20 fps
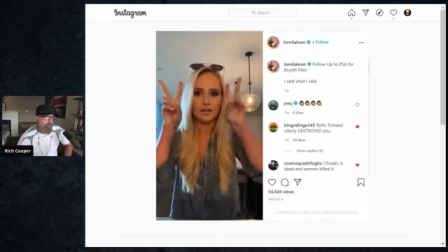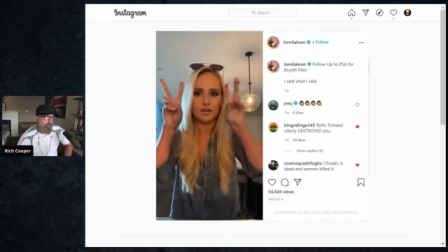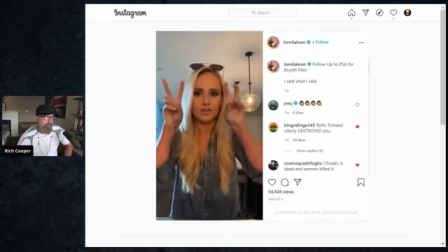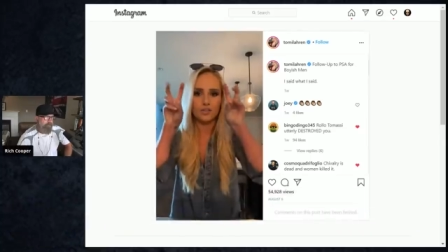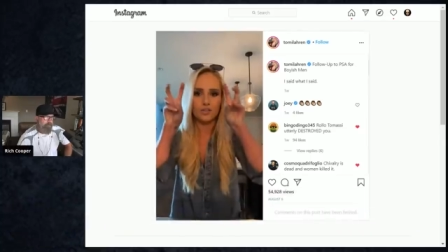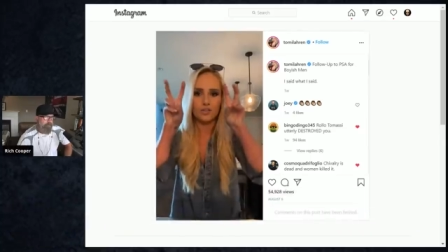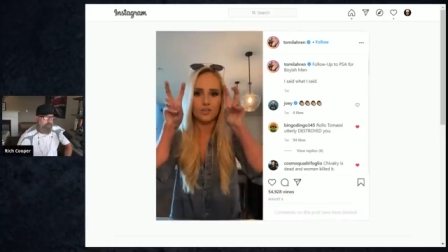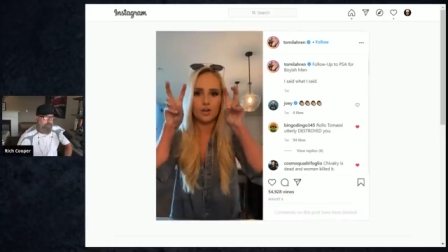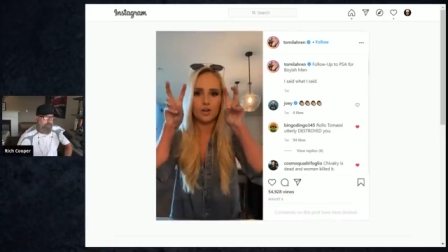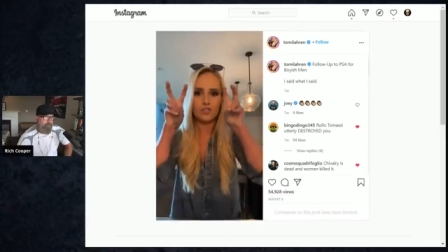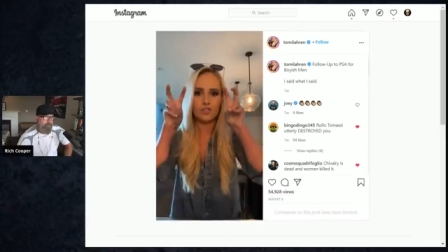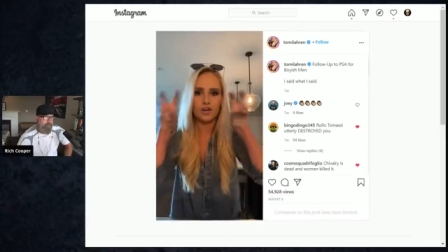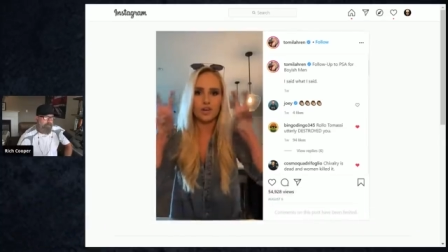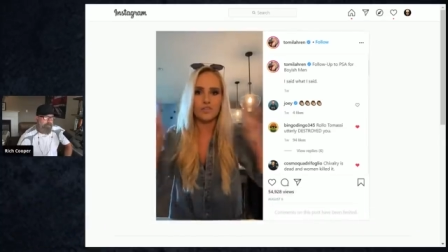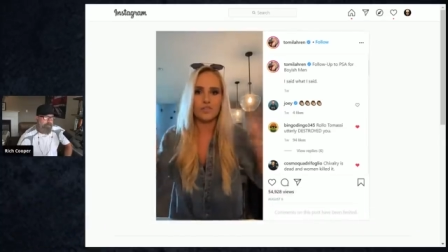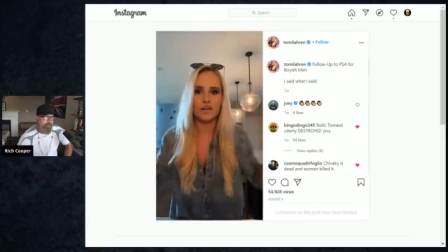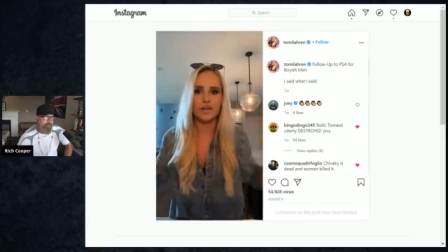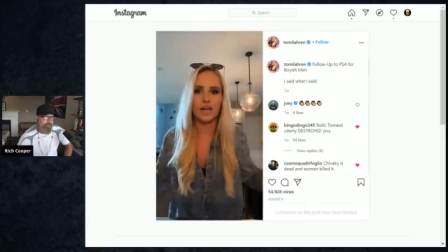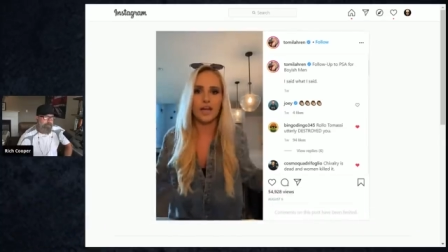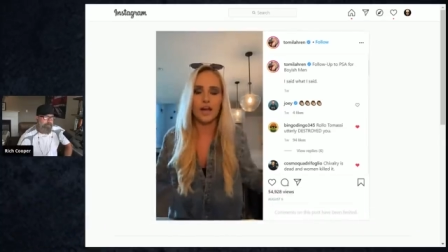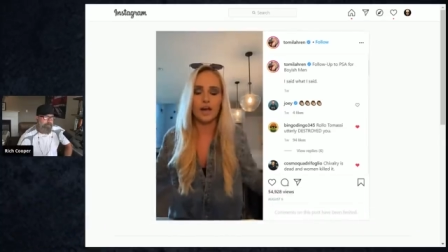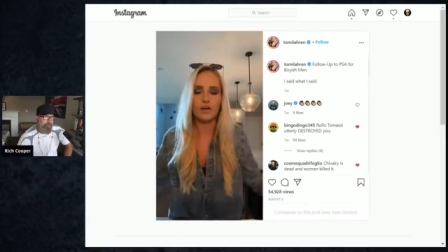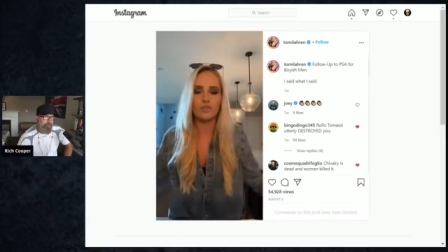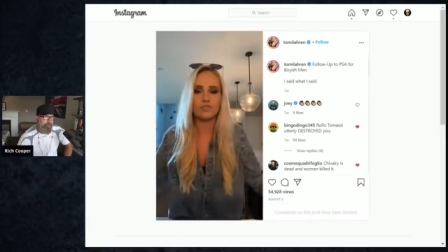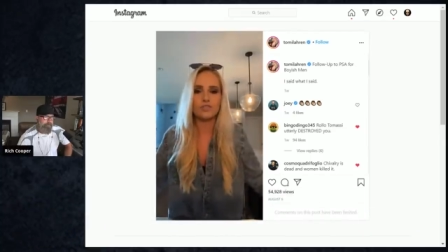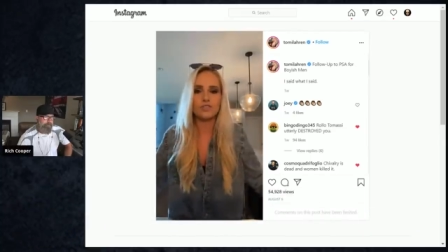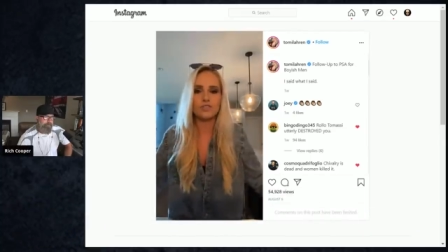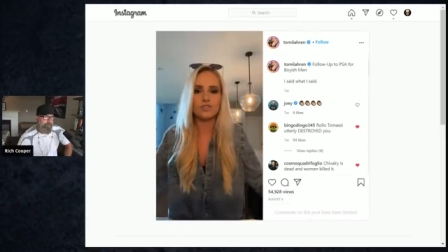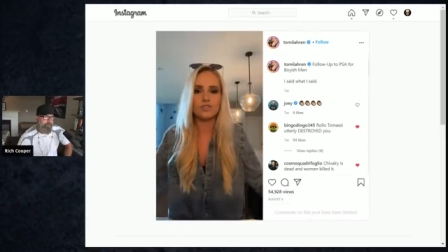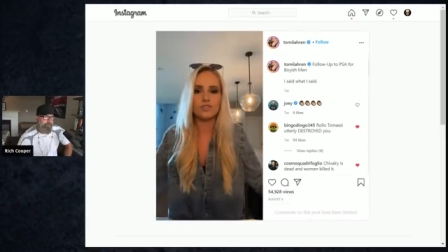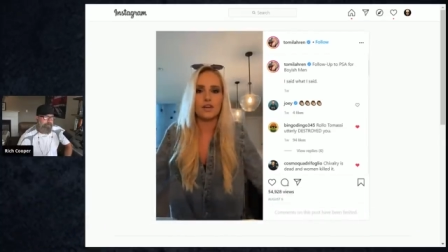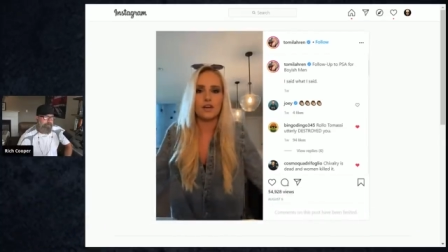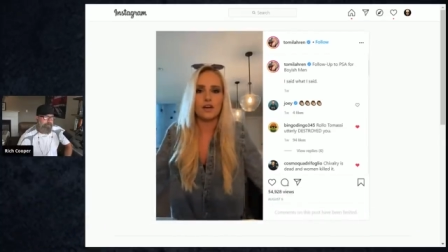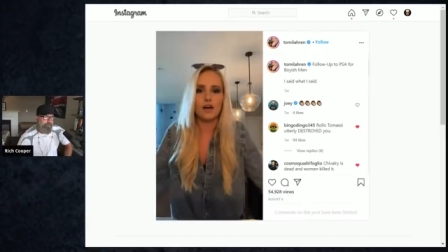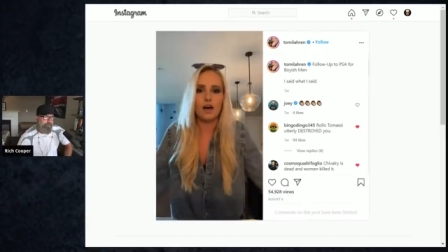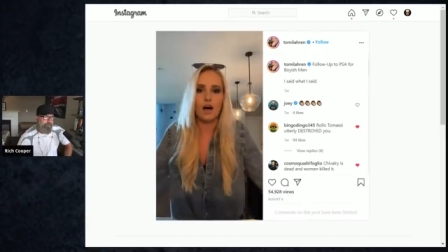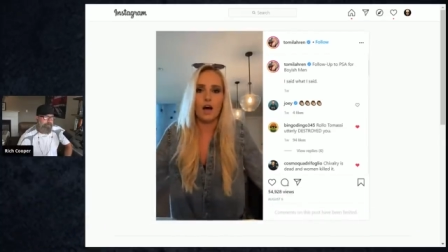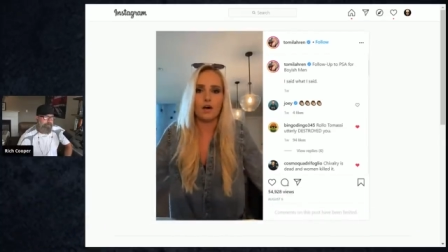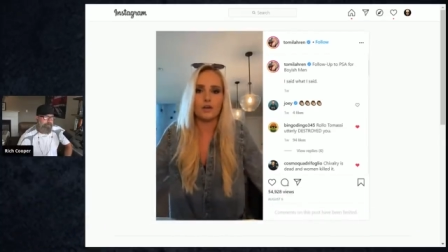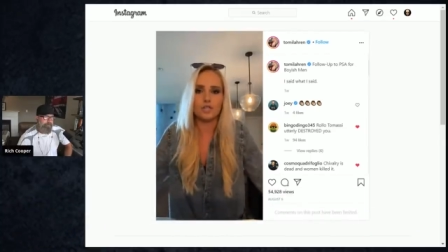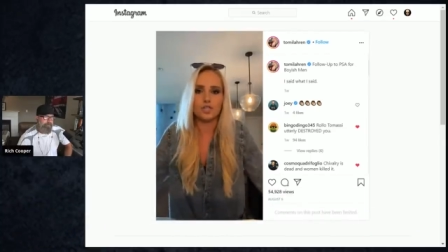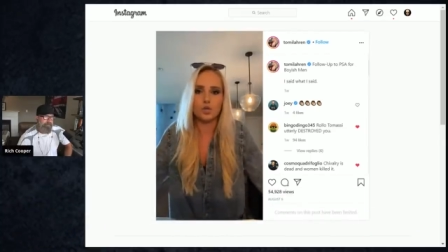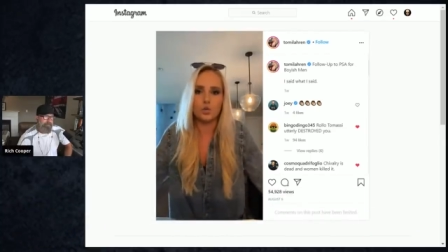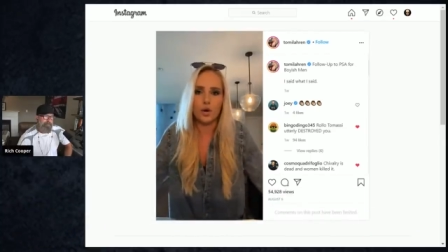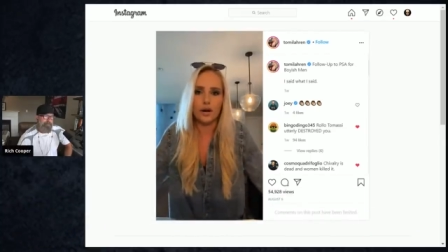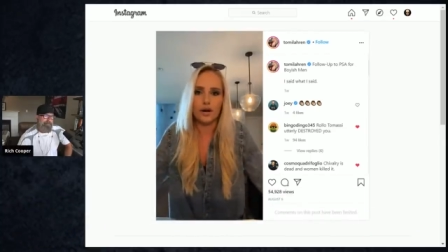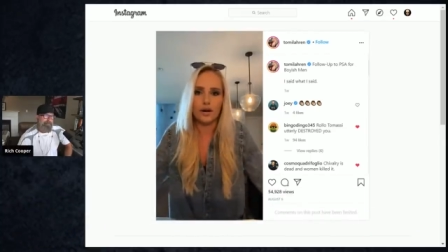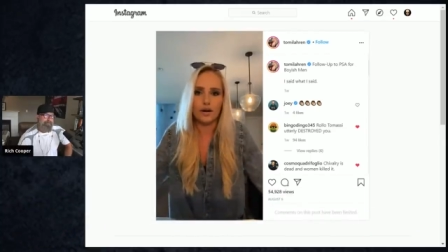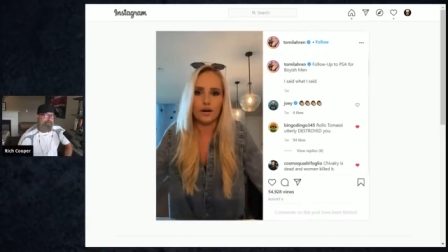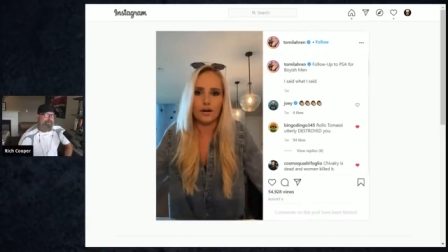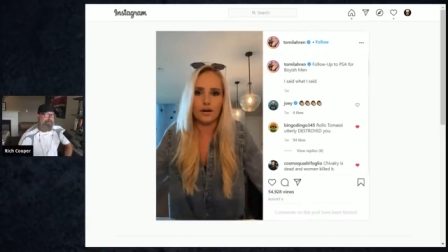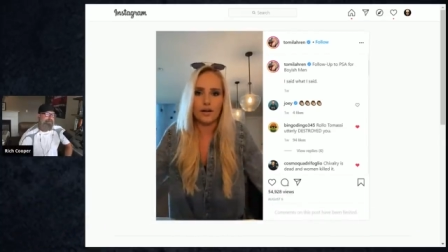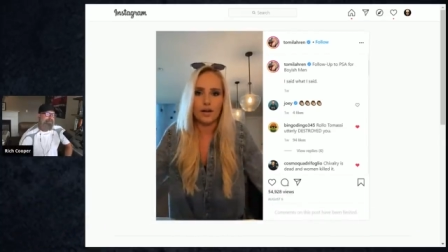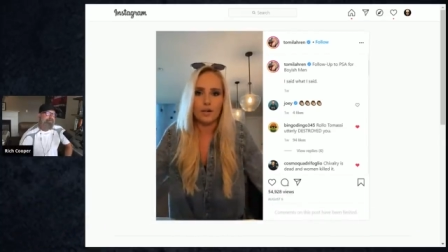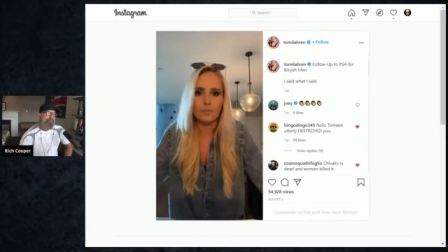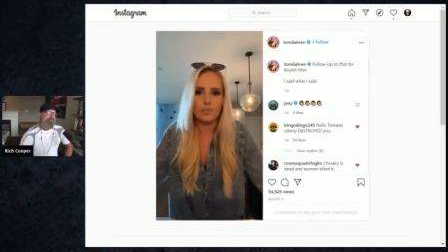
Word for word: conservative accounts on Twitter